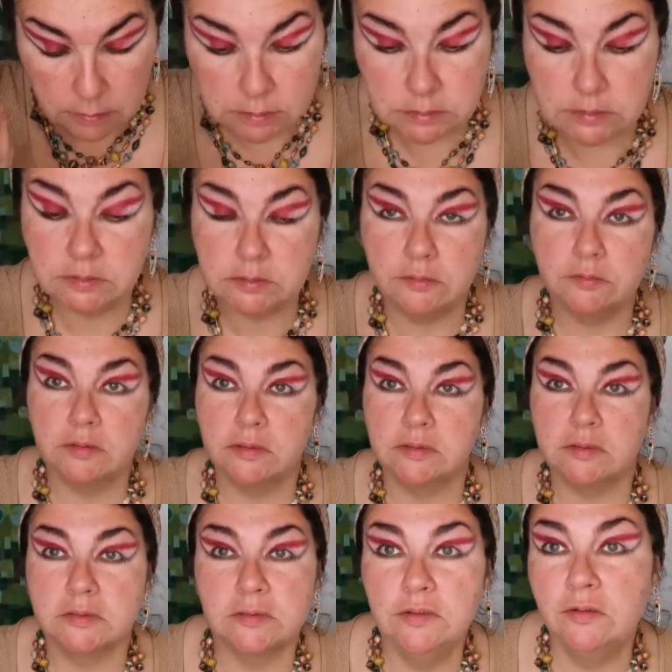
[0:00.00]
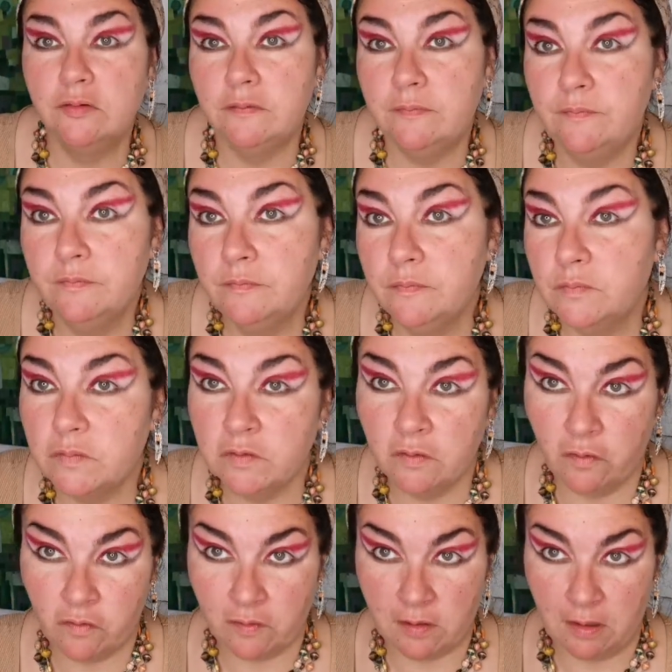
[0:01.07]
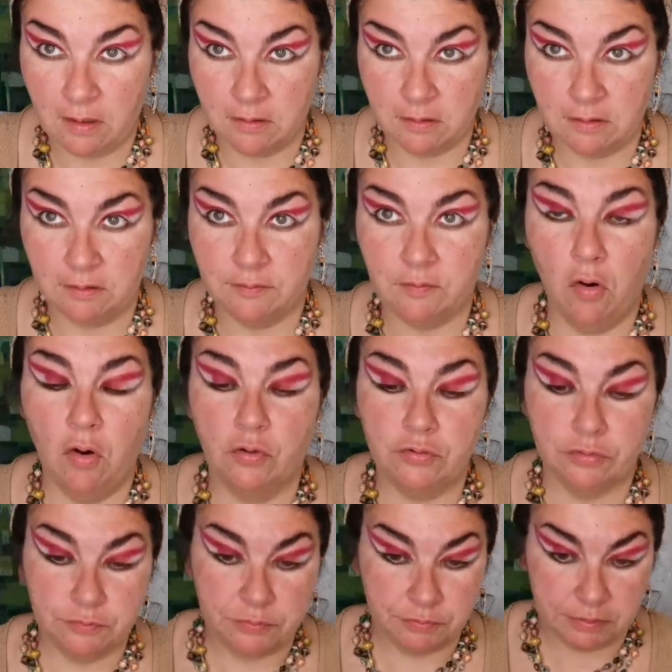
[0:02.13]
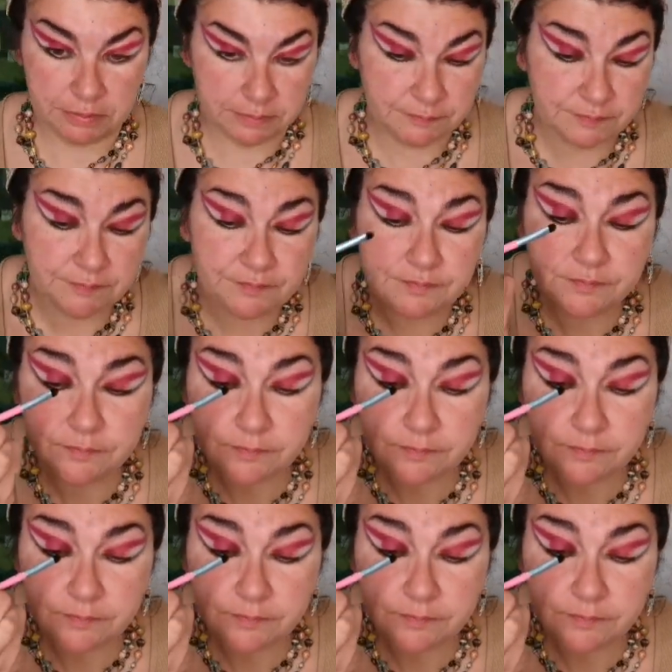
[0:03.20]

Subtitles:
And this green is nothing like a autumn green.